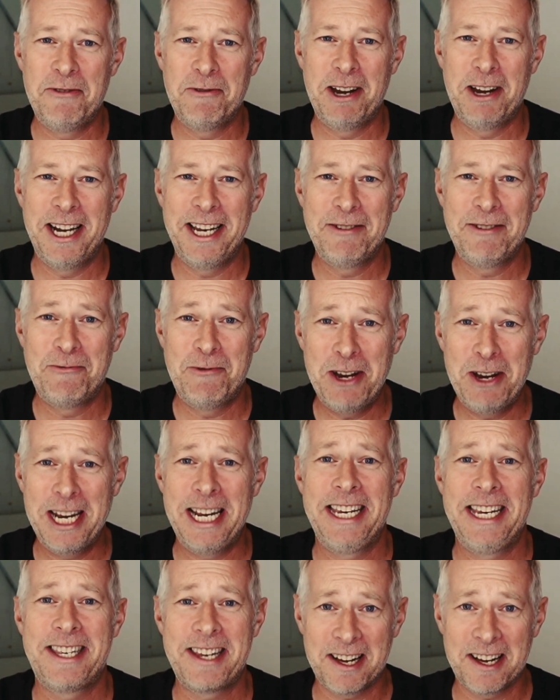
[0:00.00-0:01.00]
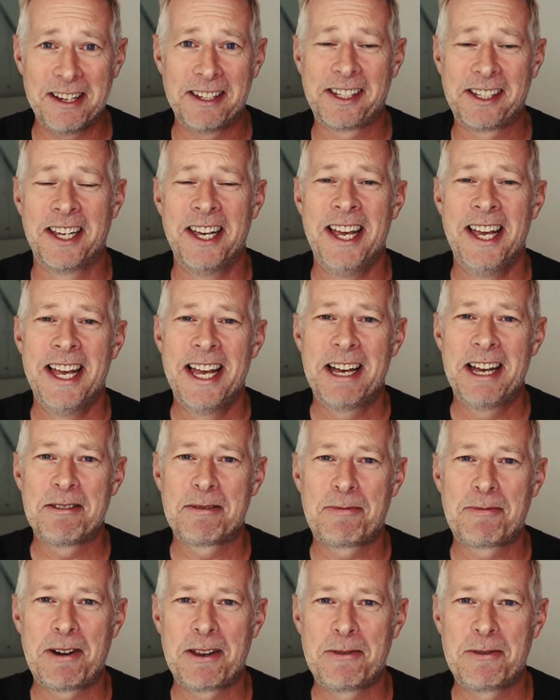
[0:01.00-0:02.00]
really, really does help
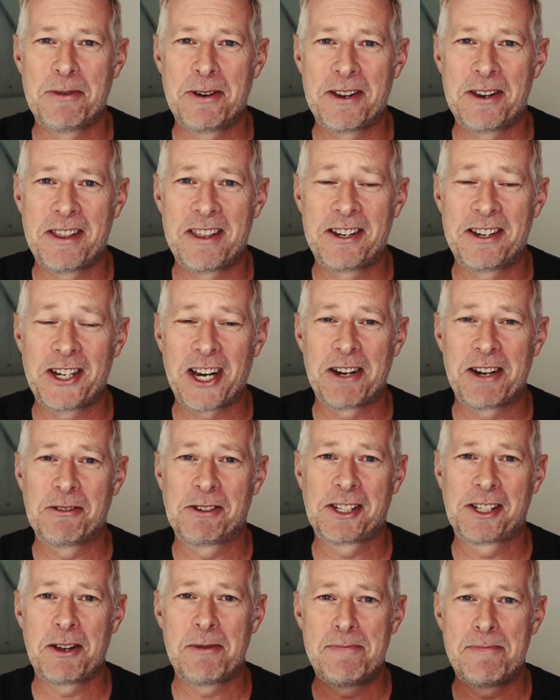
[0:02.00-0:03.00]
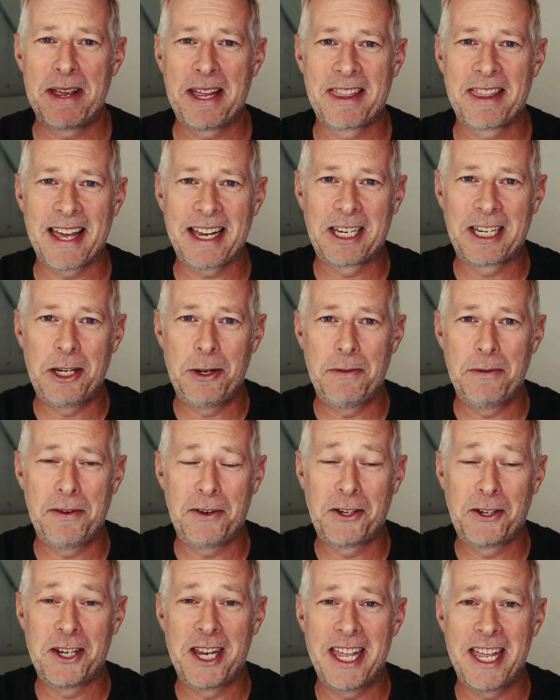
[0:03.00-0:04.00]
spread the word of the channel. So big thank you if you
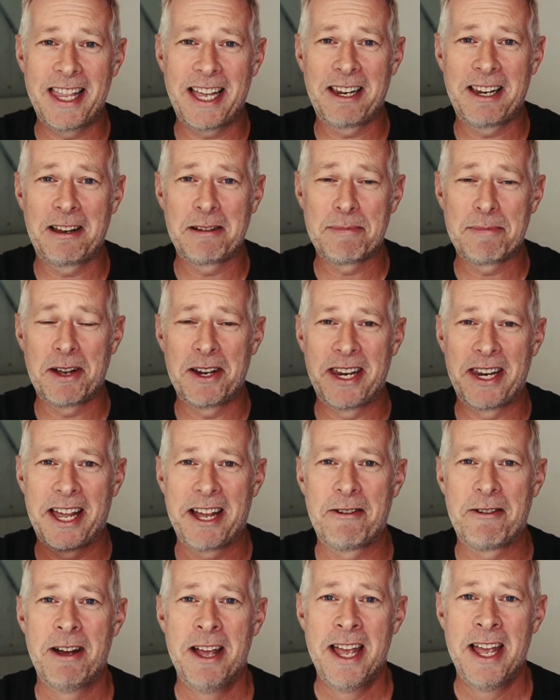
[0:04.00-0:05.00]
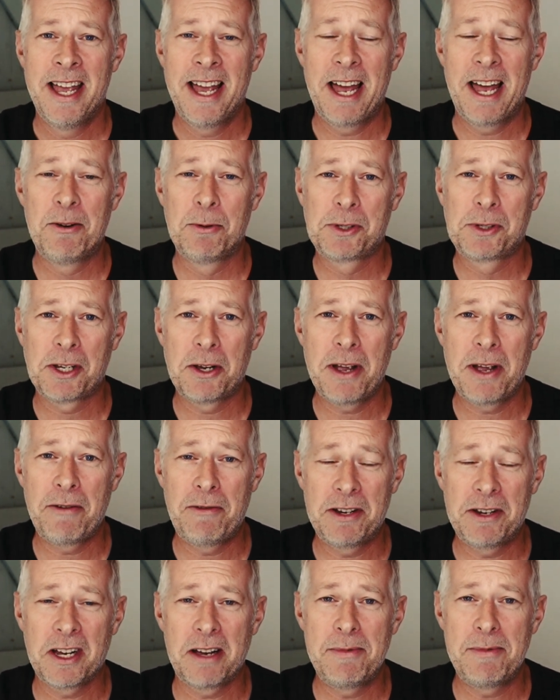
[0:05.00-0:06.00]
can hit that like button now. And also,
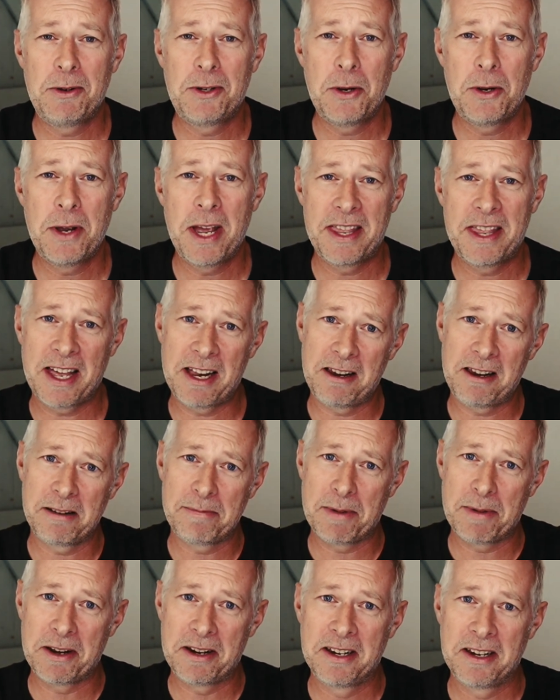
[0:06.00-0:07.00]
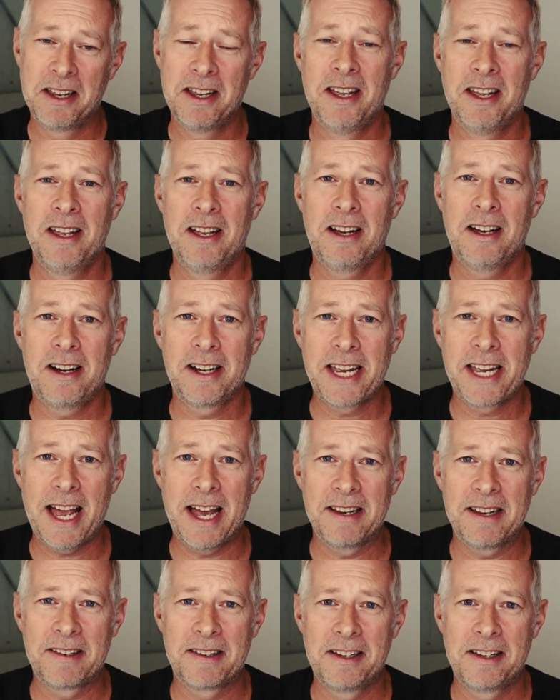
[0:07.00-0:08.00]
every time you do hit that like button, our
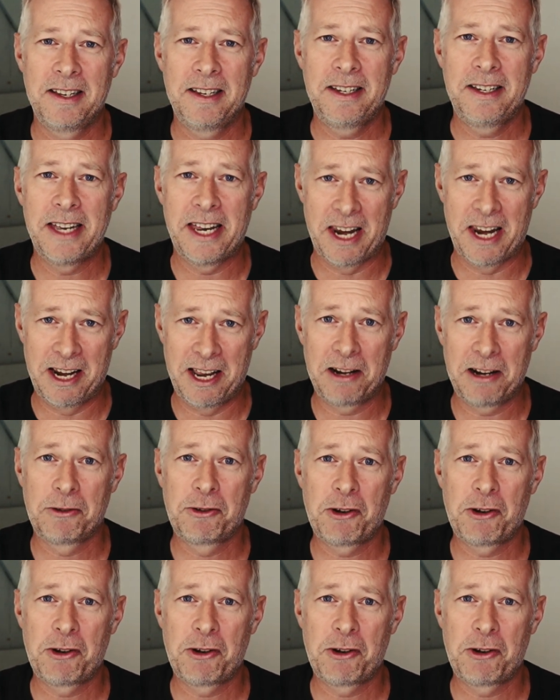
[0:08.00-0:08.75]
cats get a little